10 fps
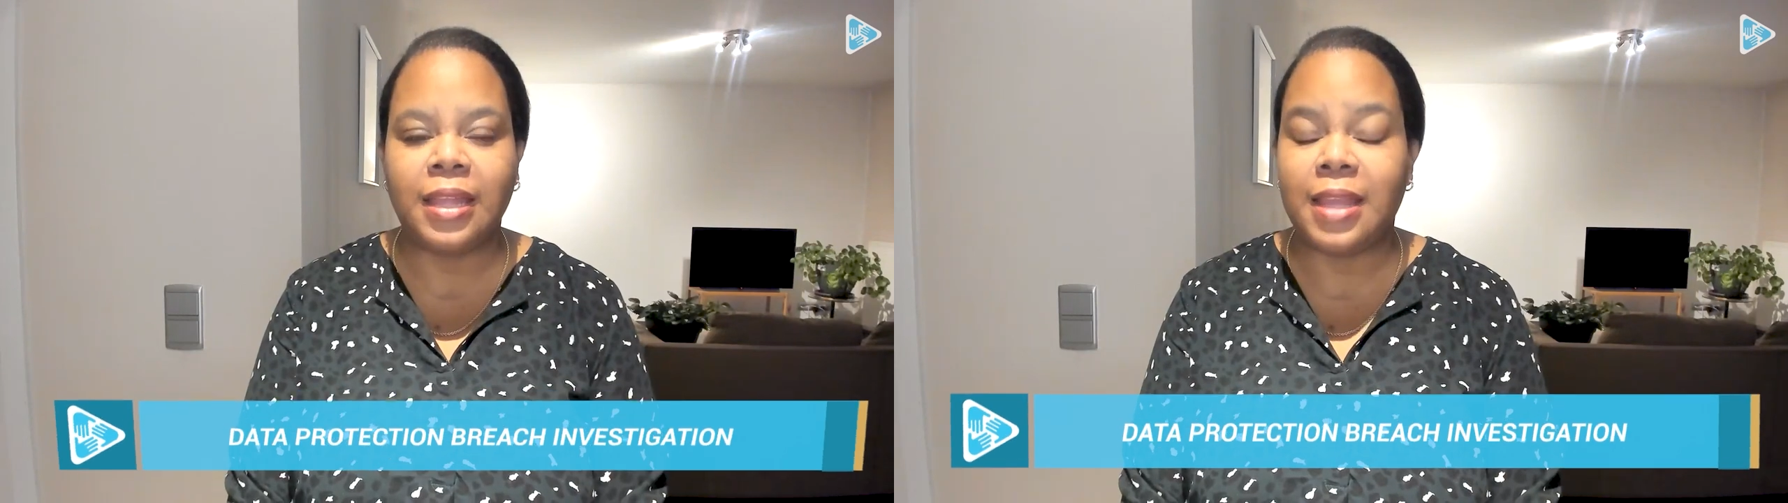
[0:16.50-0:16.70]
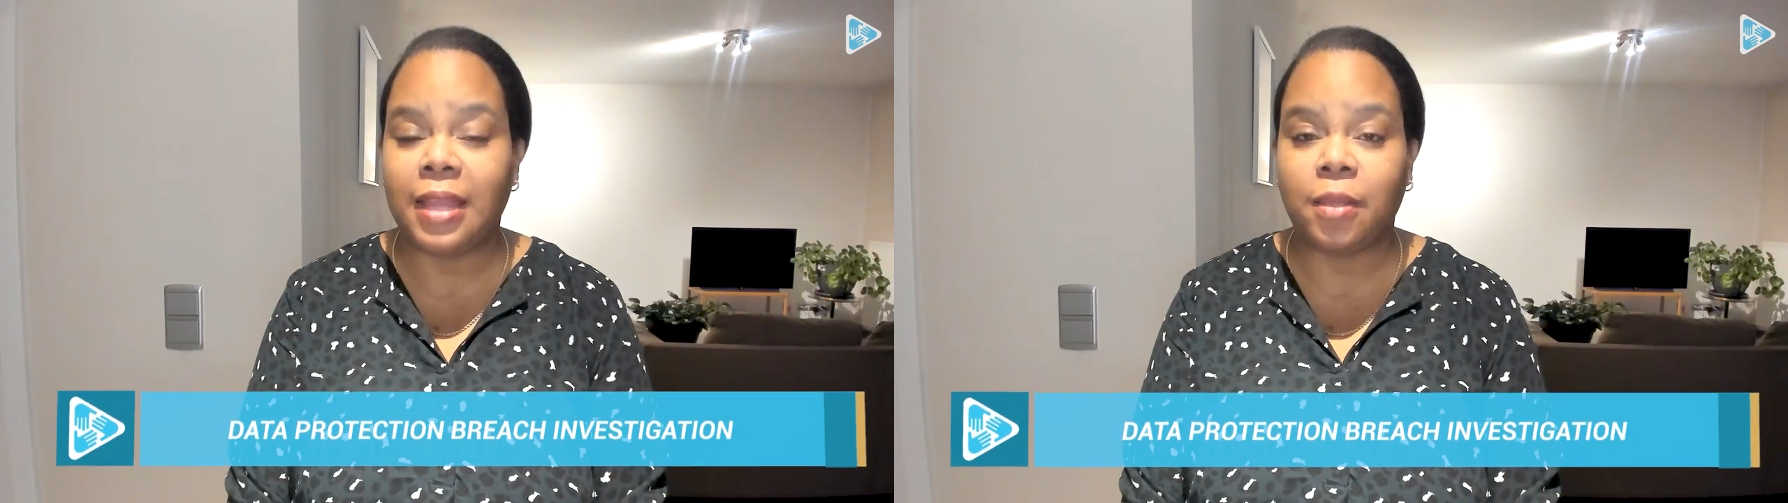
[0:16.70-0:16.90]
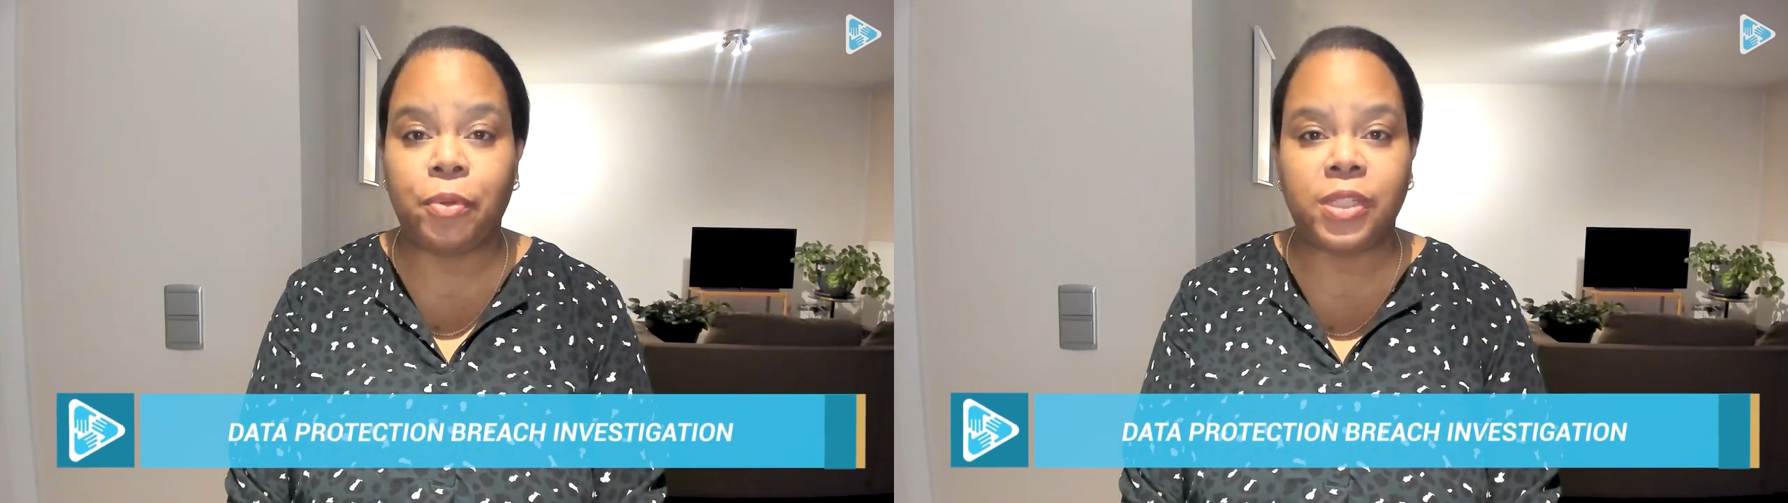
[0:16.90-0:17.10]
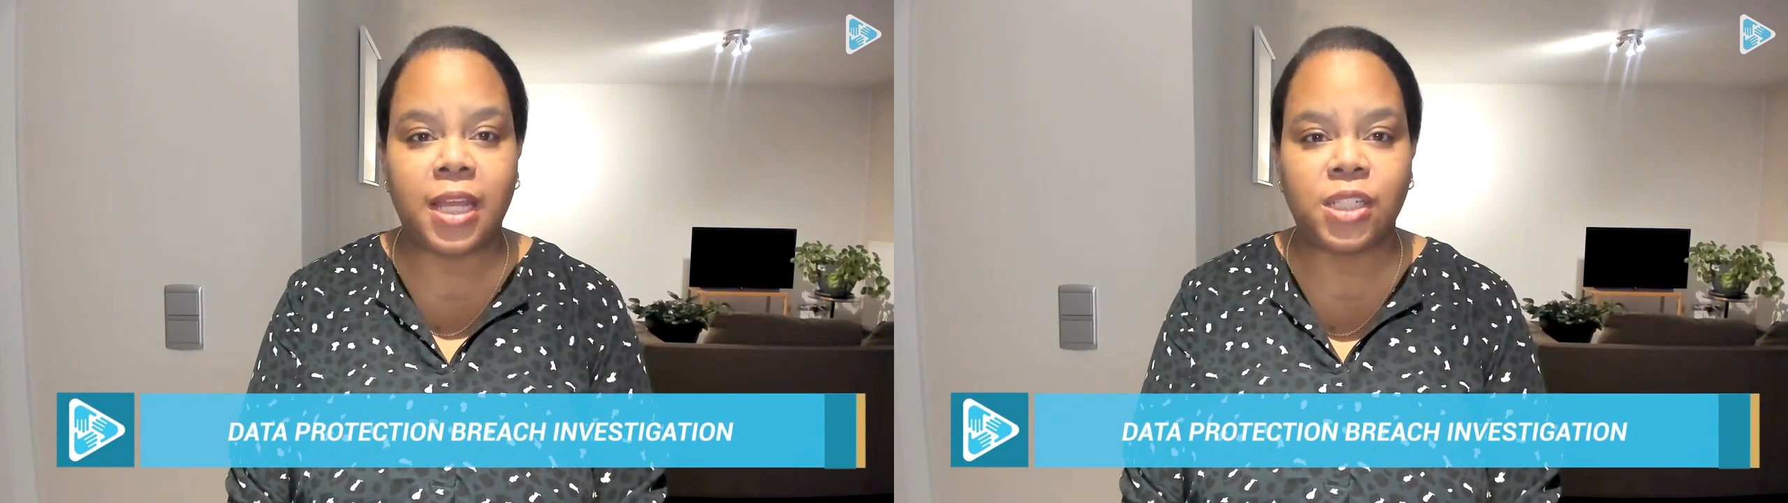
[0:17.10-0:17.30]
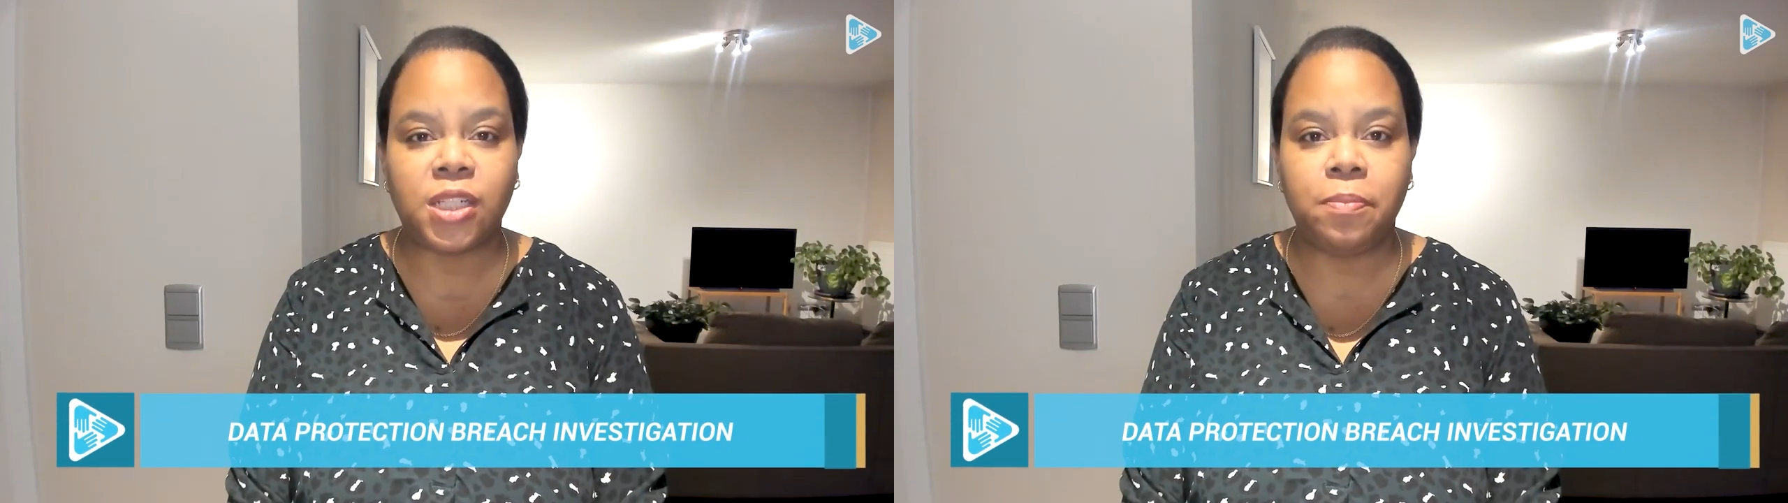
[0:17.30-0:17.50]
Data
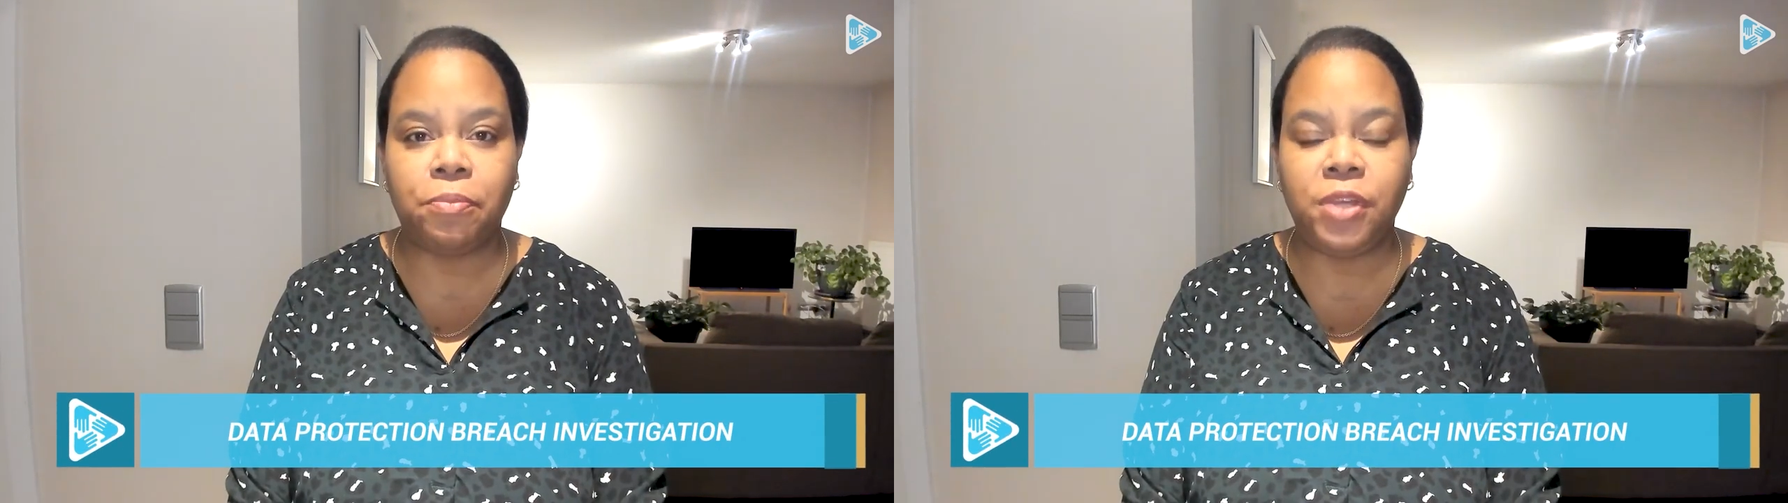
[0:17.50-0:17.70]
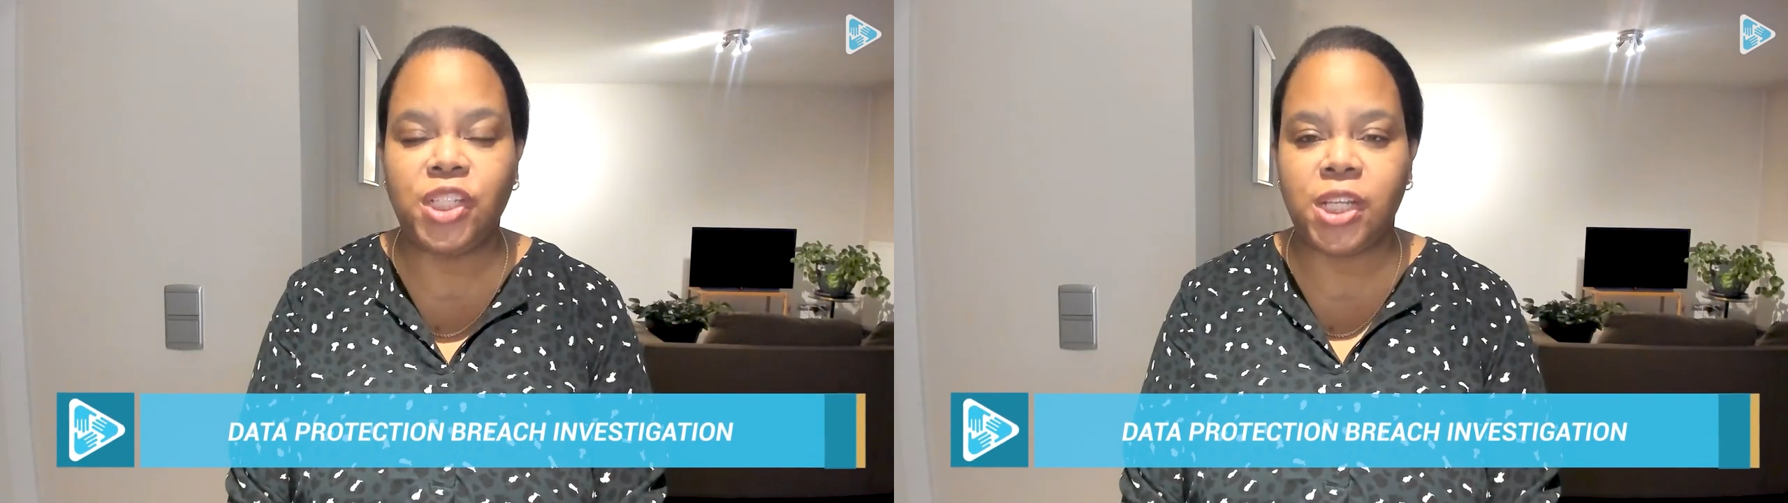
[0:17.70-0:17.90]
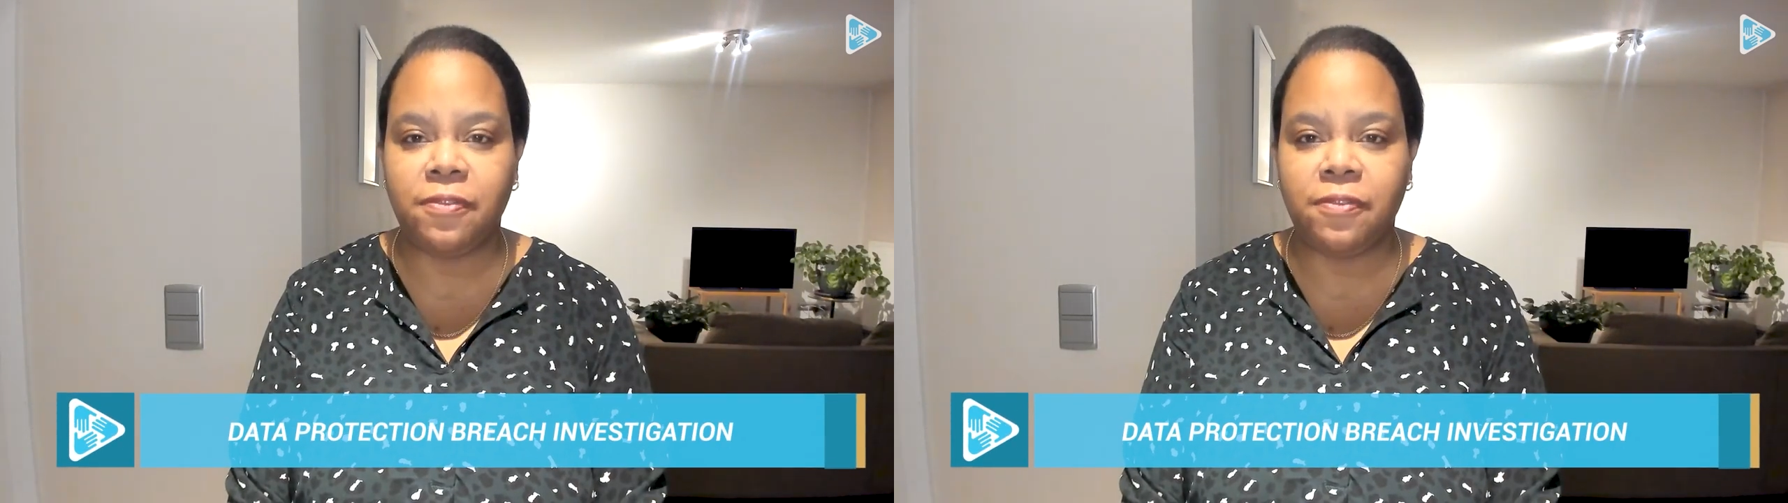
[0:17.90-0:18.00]
protection breach